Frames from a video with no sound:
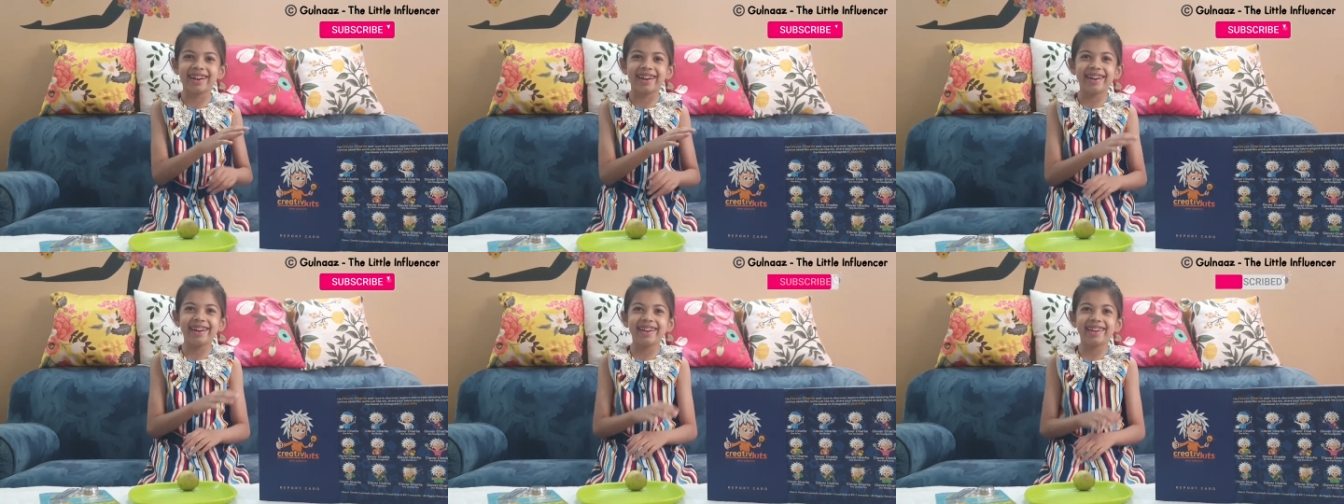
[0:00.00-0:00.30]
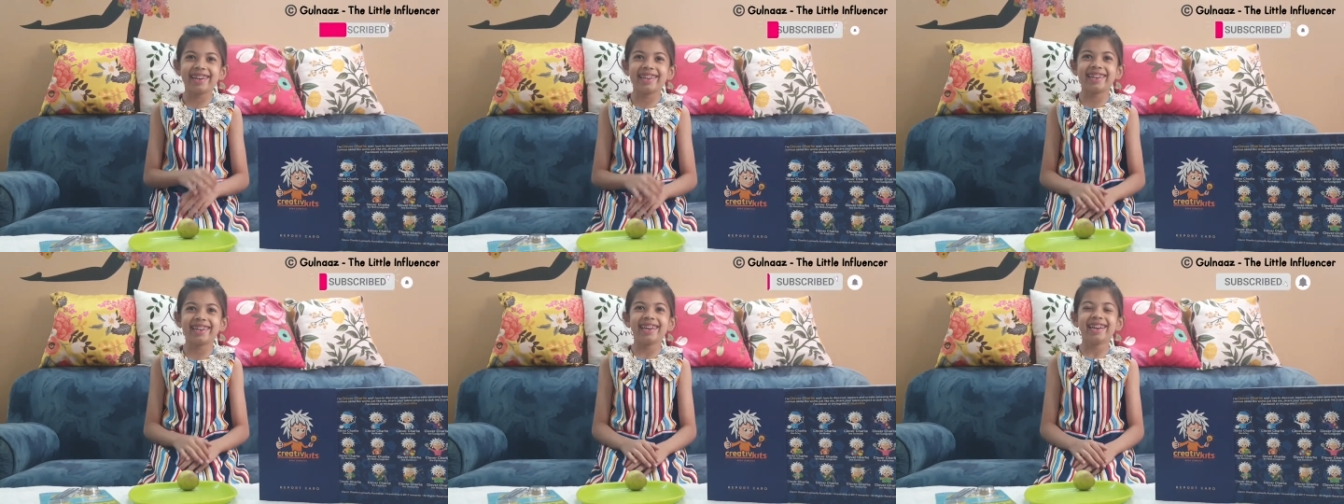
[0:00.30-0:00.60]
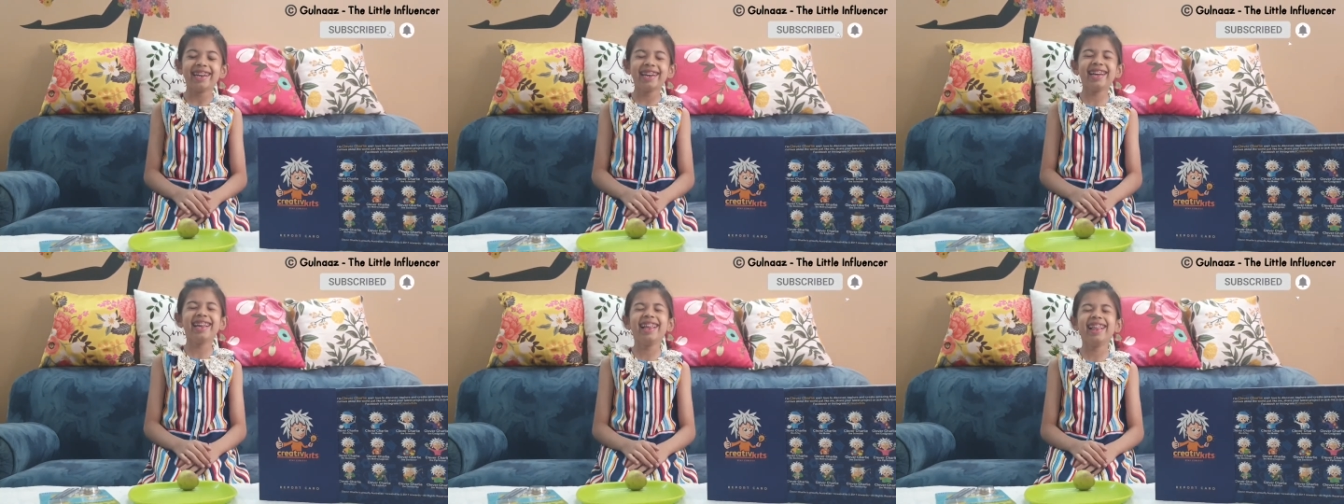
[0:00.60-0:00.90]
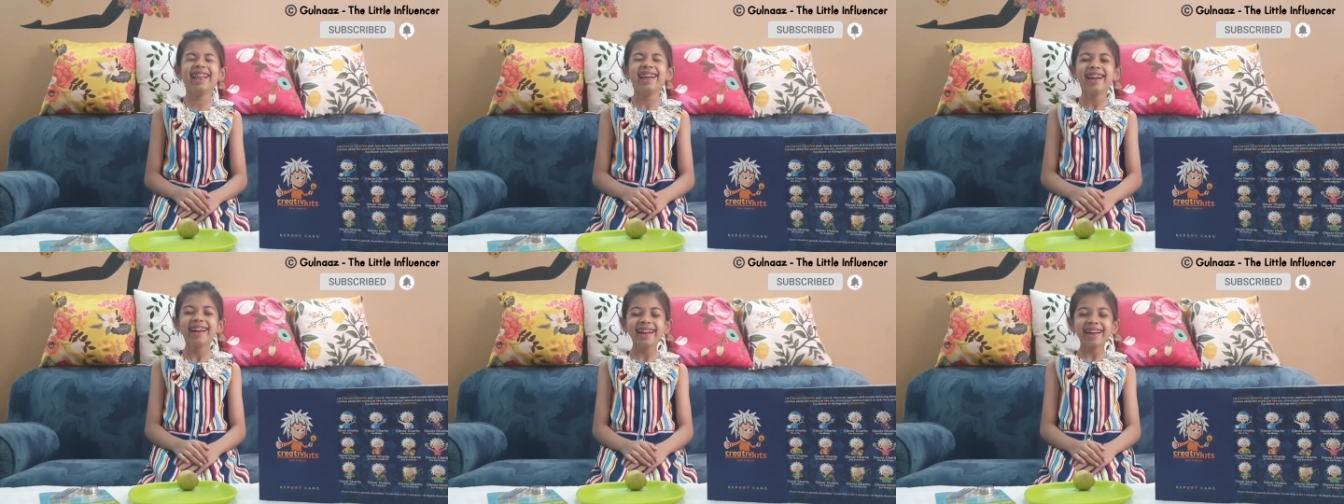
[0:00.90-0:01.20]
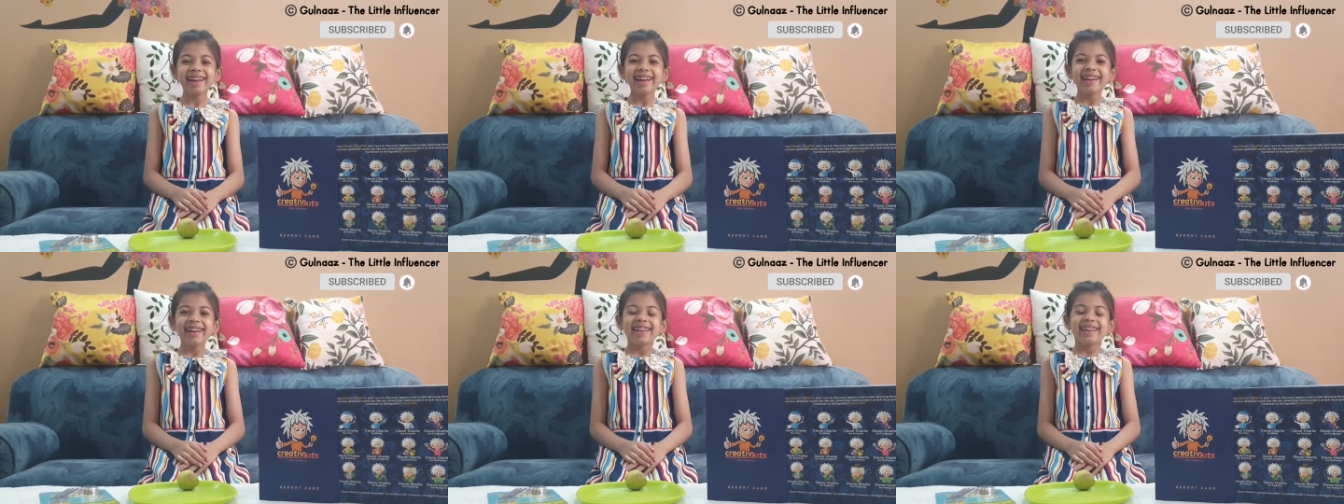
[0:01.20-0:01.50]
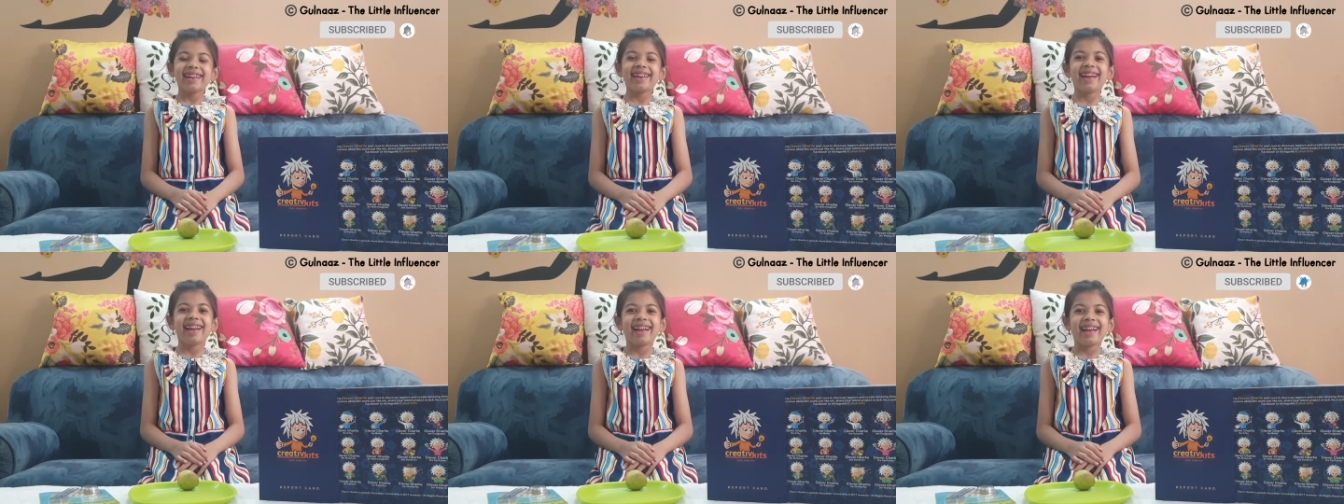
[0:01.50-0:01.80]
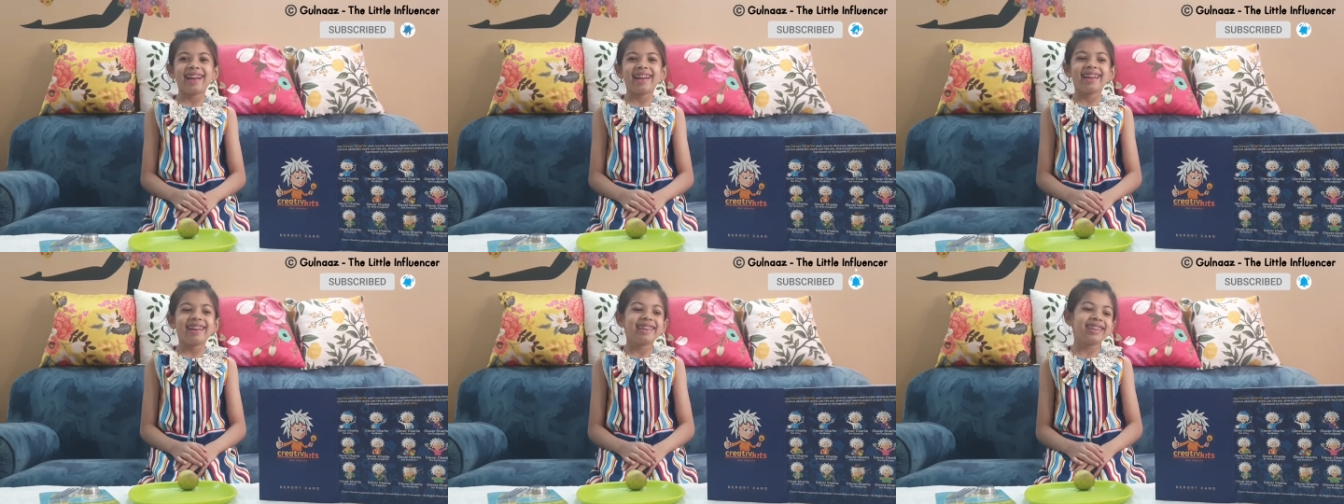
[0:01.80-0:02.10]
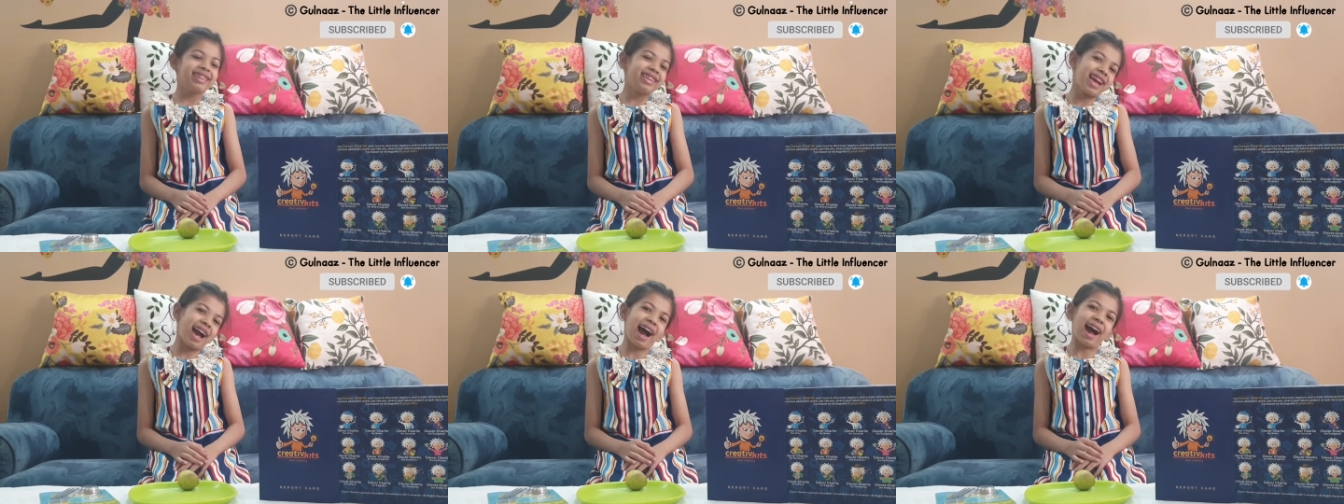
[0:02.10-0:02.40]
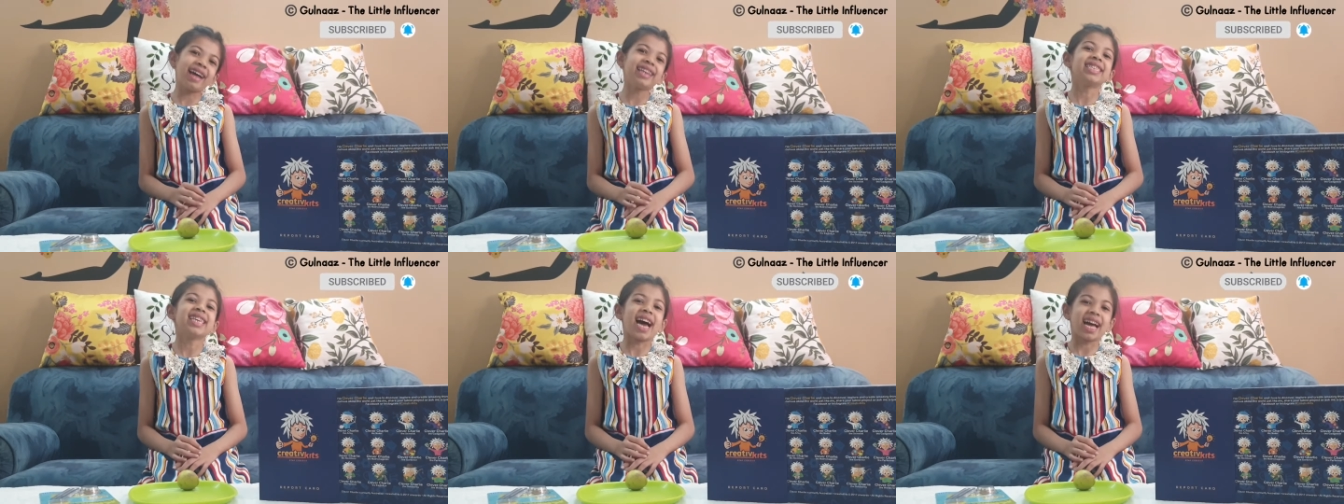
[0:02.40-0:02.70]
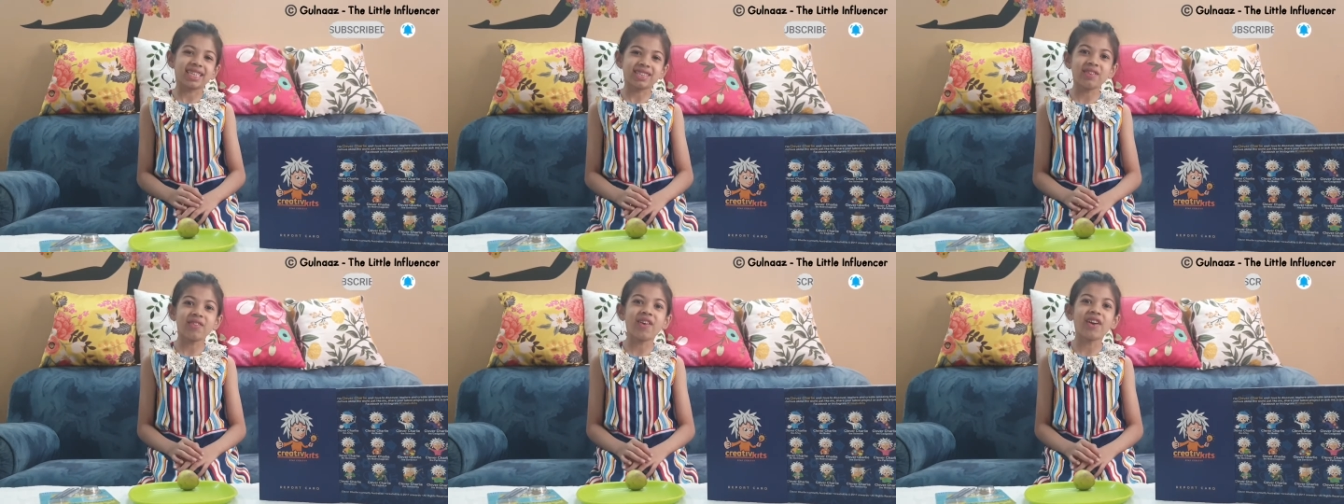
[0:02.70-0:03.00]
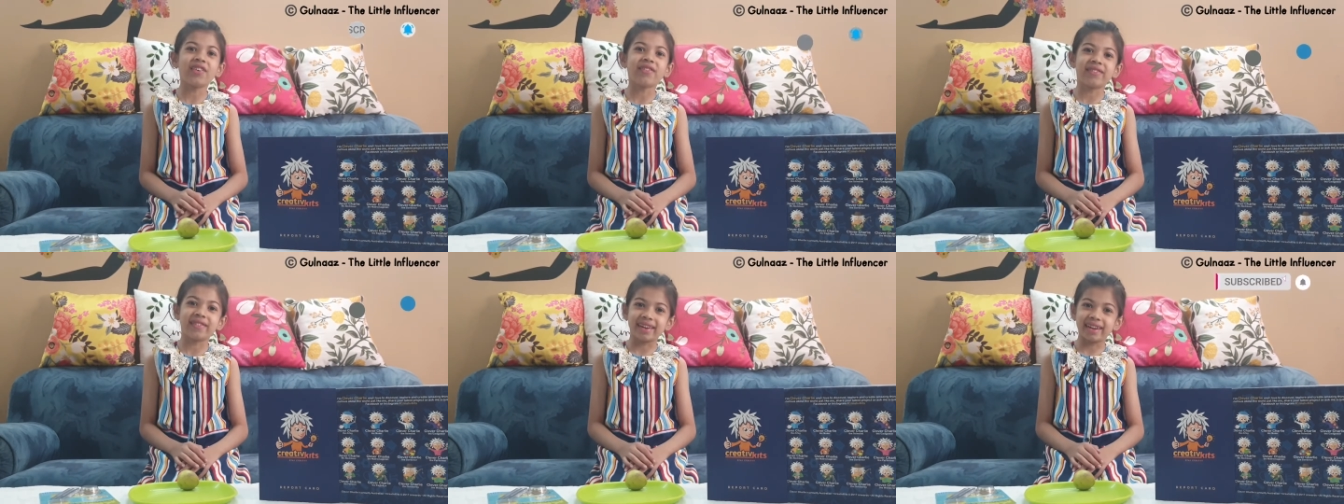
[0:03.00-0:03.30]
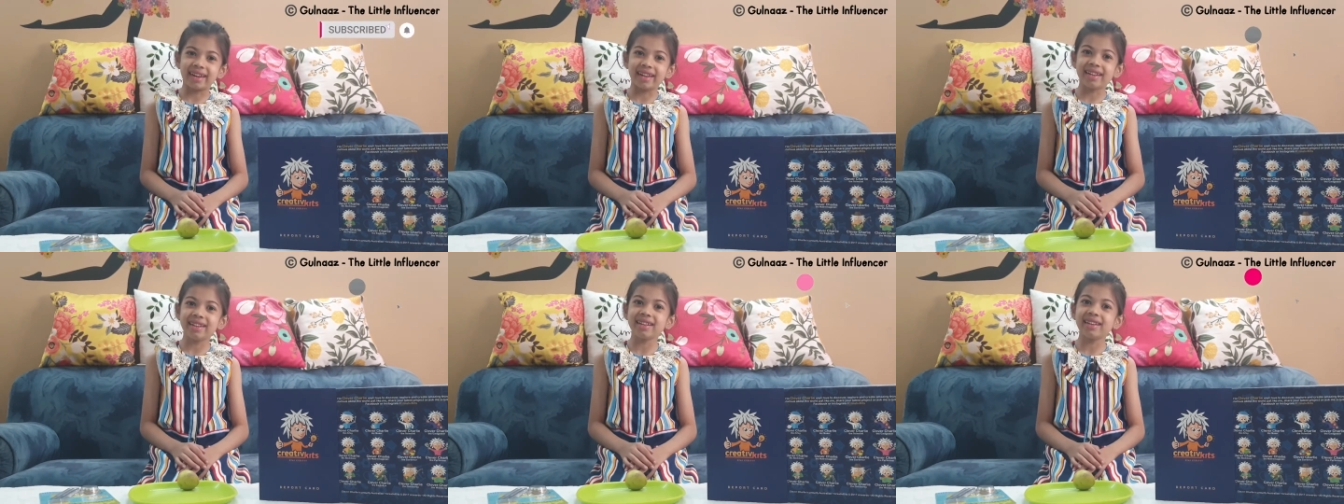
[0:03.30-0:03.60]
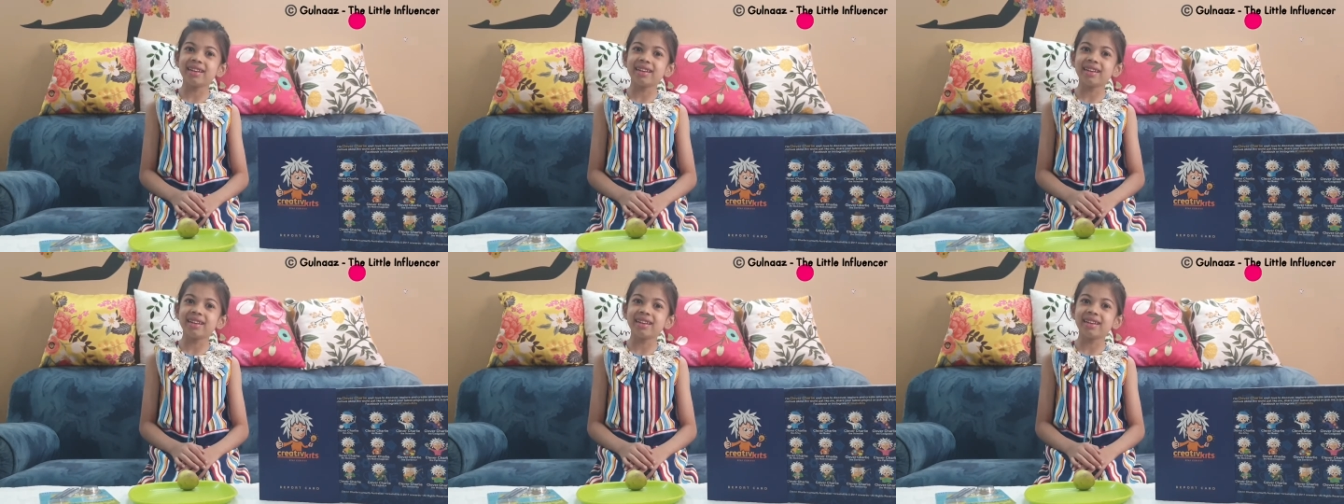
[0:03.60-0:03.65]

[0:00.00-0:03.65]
early. Yeah, that's for real.